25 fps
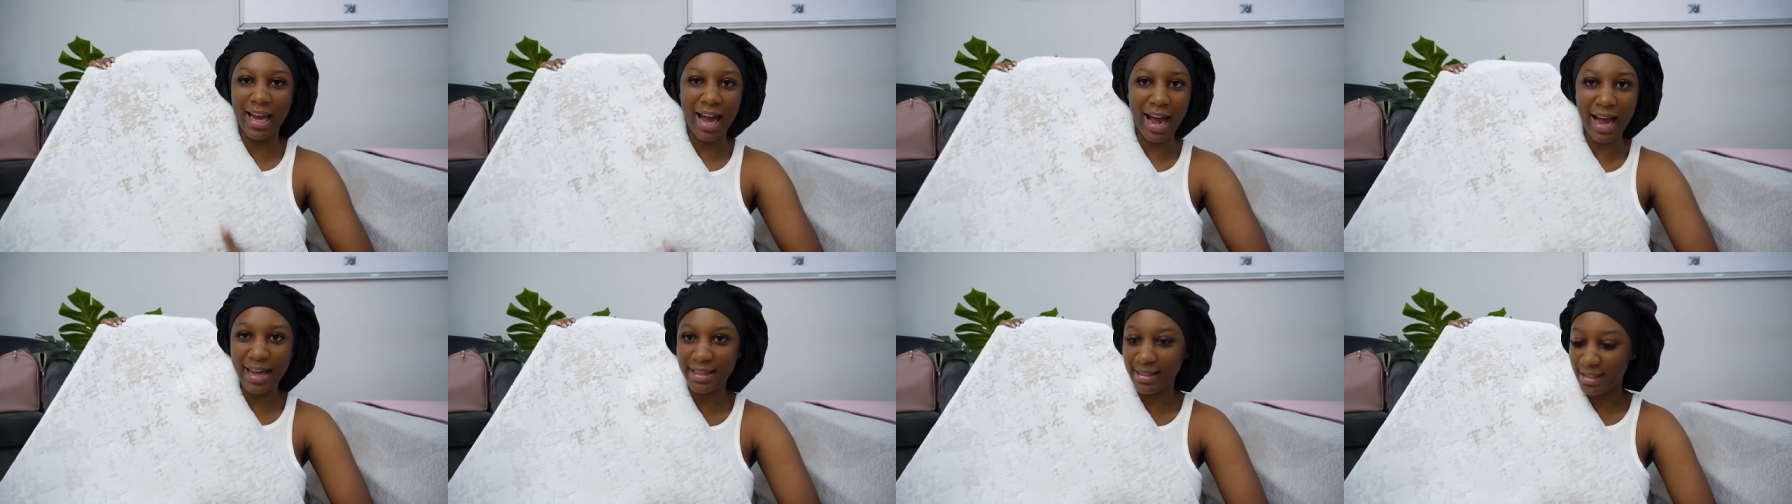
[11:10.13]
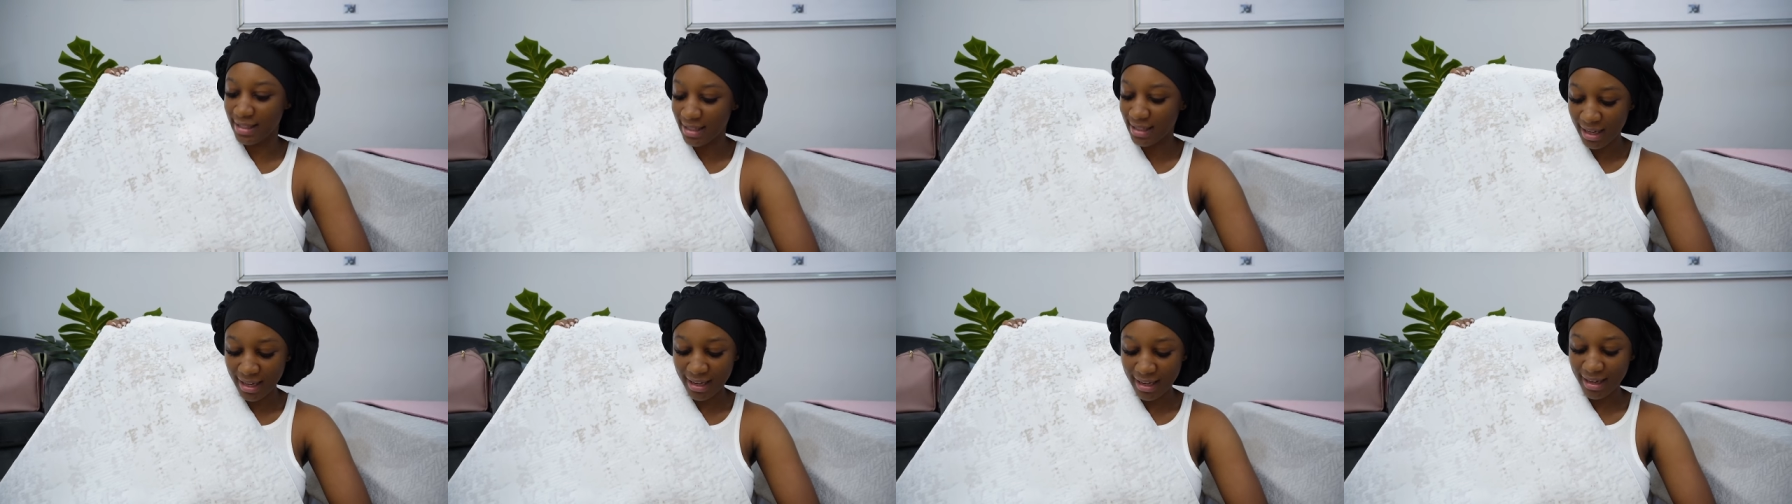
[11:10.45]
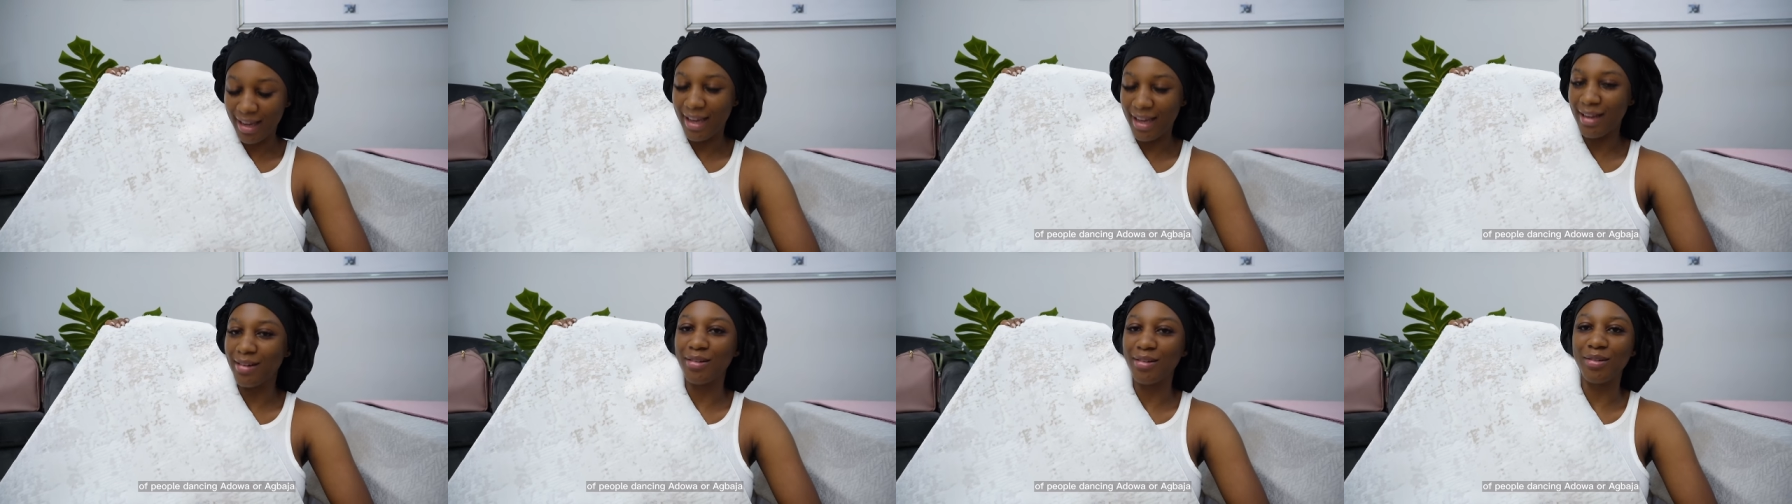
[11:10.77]
art
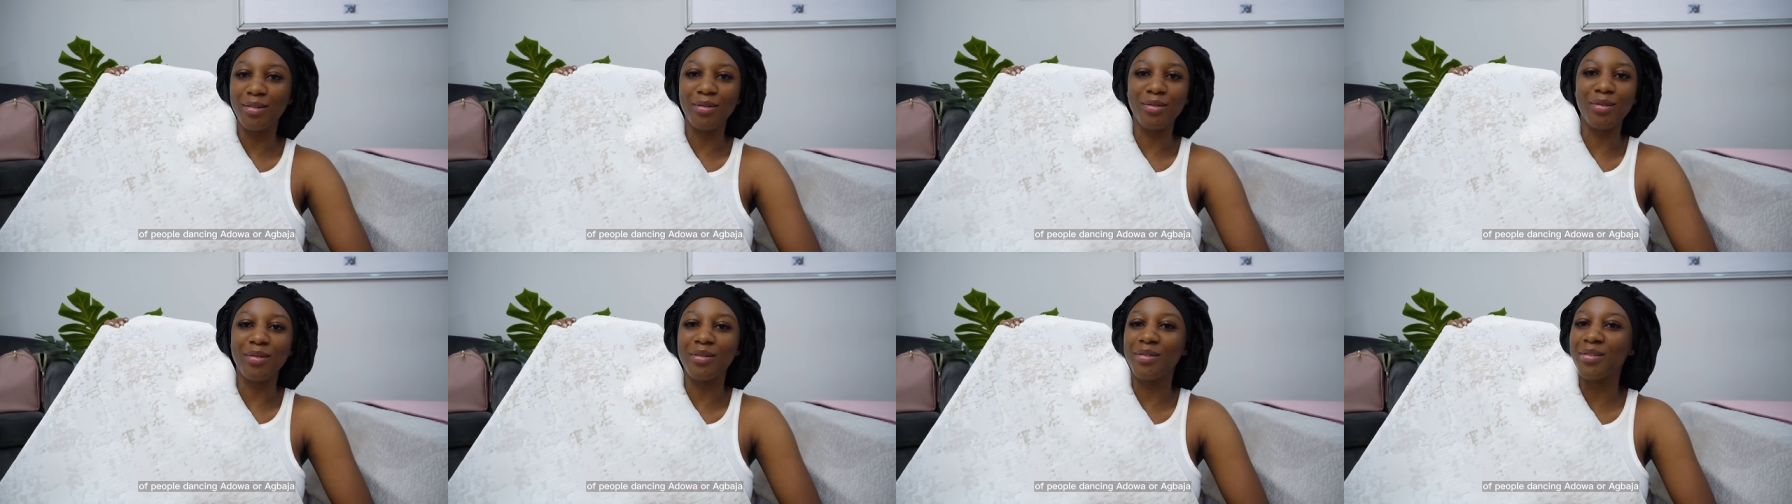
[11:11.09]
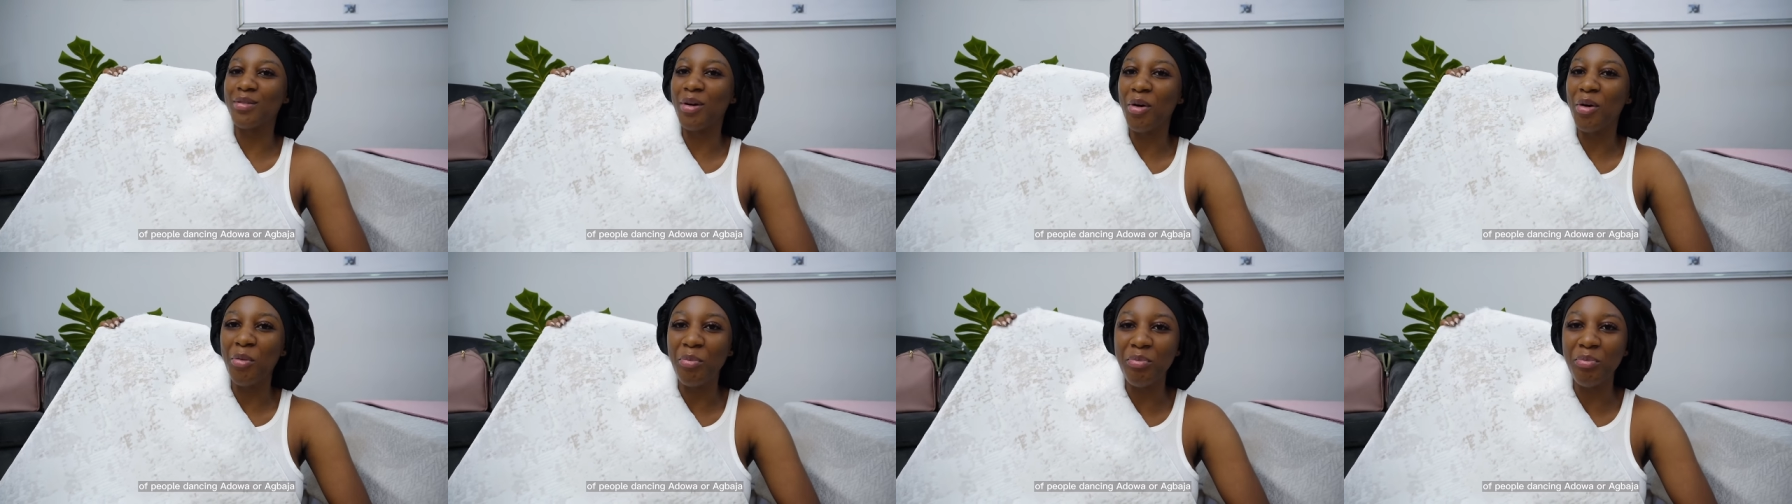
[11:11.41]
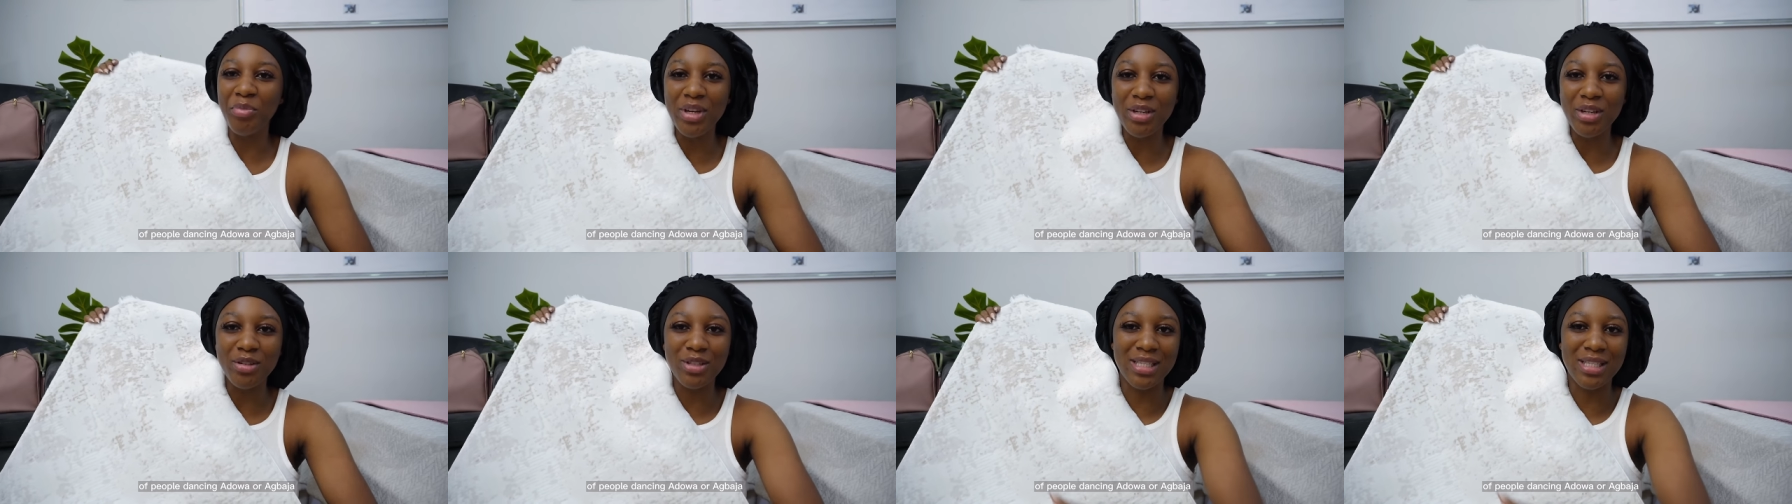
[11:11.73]
and you know
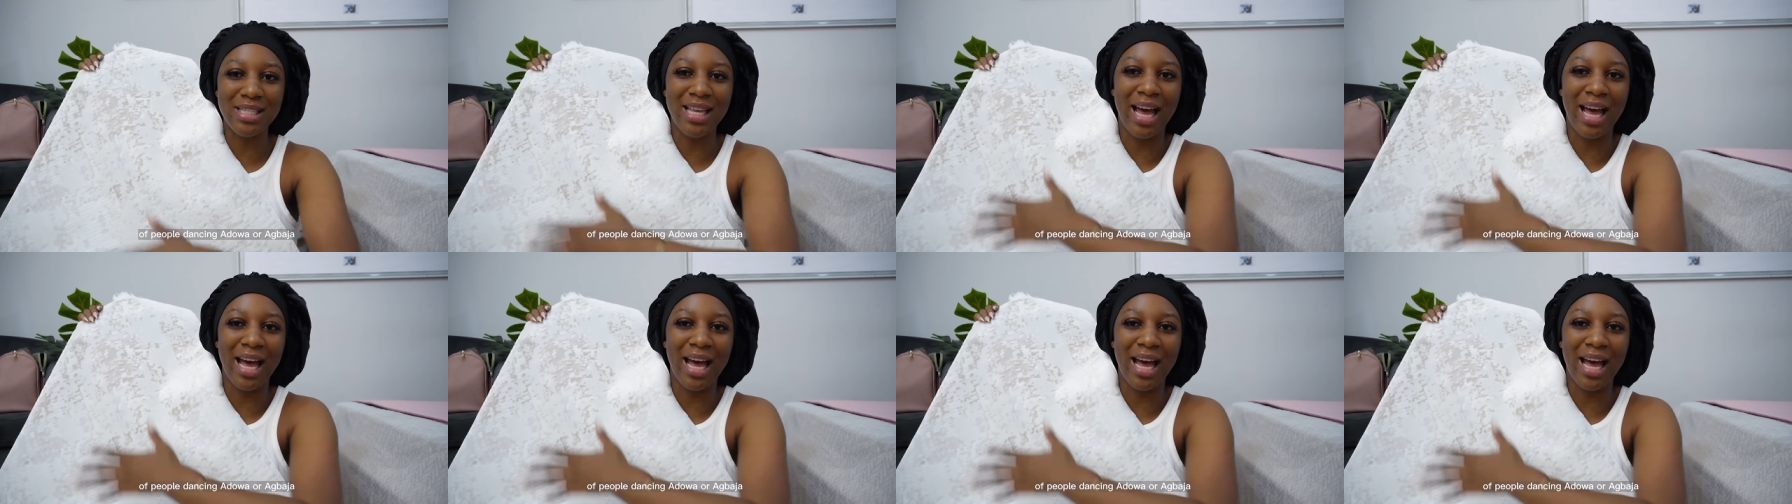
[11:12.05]
beads,